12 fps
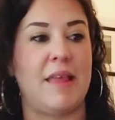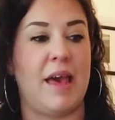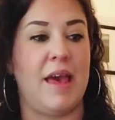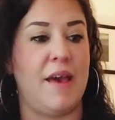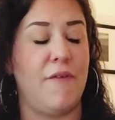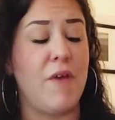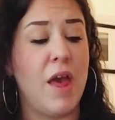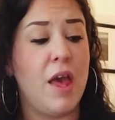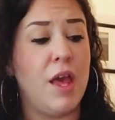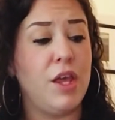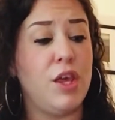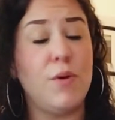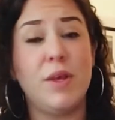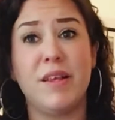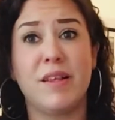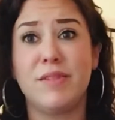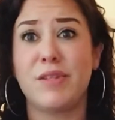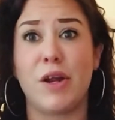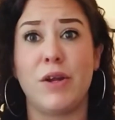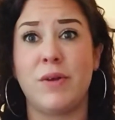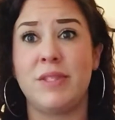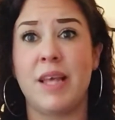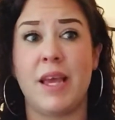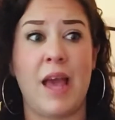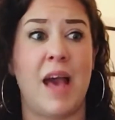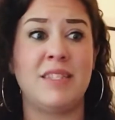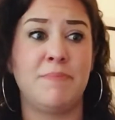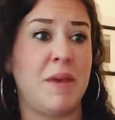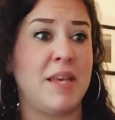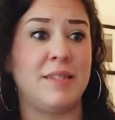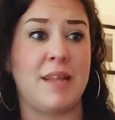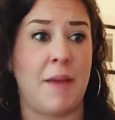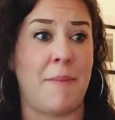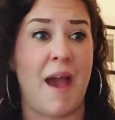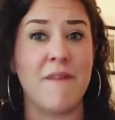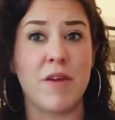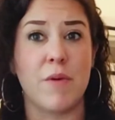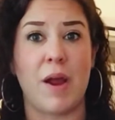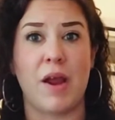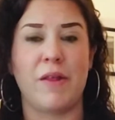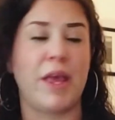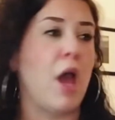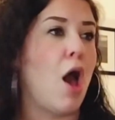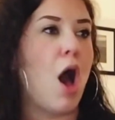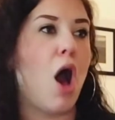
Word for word: That if you start noticing SP's name everywhere, you're like,